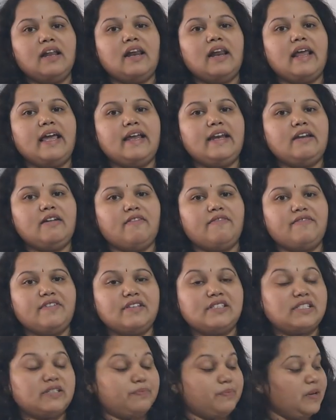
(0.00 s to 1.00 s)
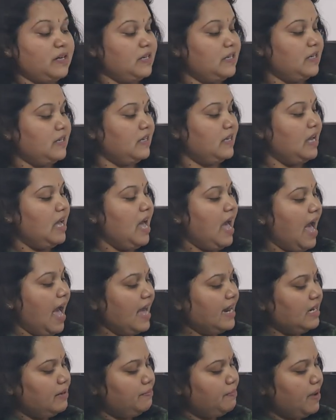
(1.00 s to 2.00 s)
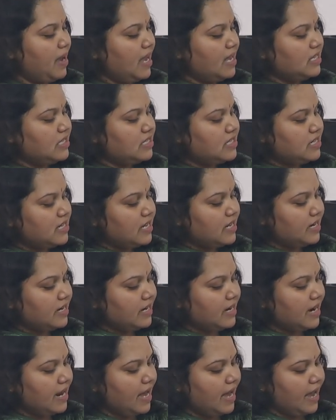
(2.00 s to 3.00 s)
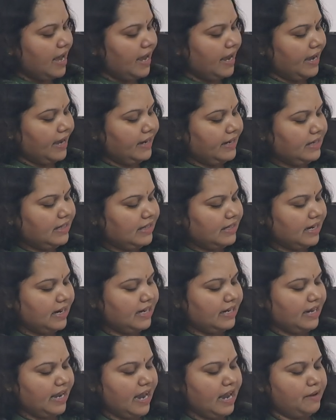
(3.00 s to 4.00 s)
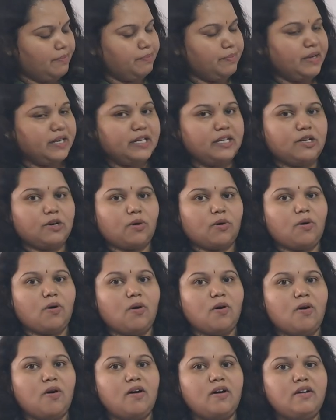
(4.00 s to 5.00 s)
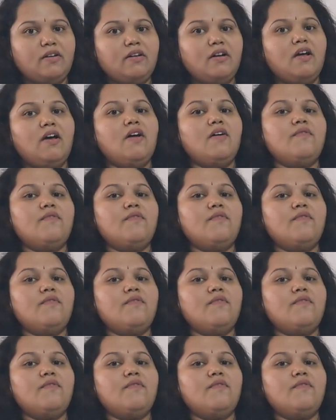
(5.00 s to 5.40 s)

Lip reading: line of a cement. An imaginary line that can be drawn